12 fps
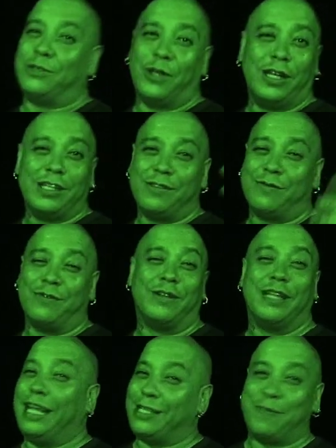Join us for
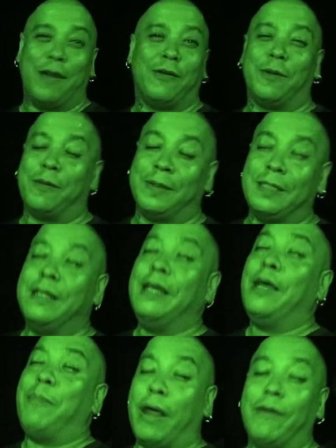the next
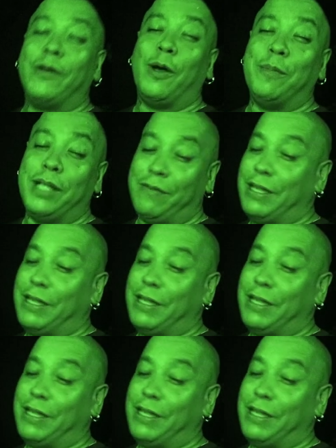paranormal